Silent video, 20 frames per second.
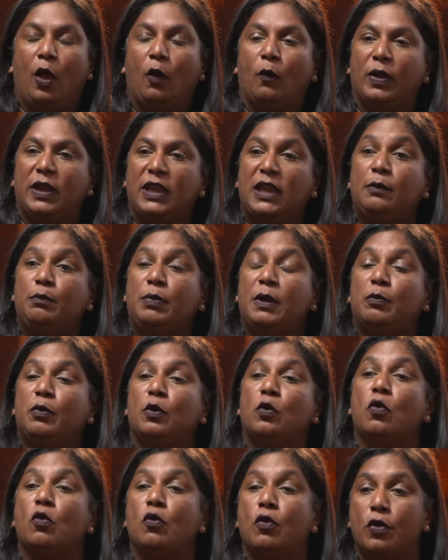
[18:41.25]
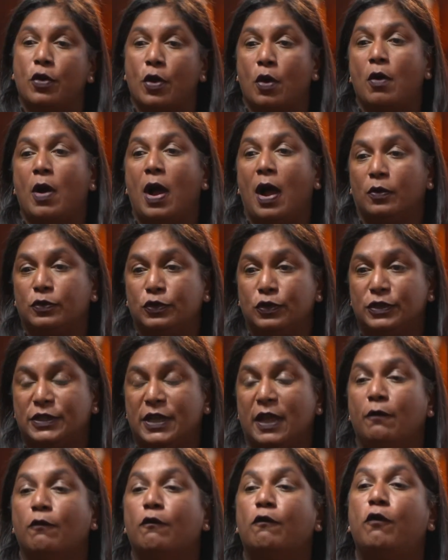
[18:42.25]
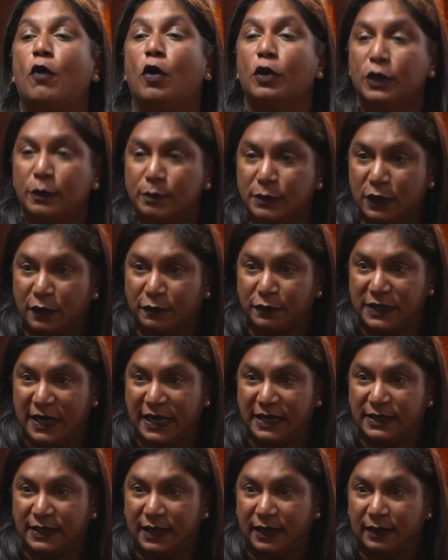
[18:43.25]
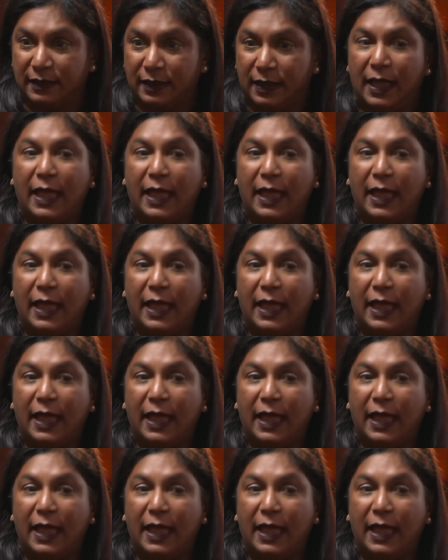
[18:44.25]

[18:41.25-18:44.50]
We need people who know how to take volumes of data,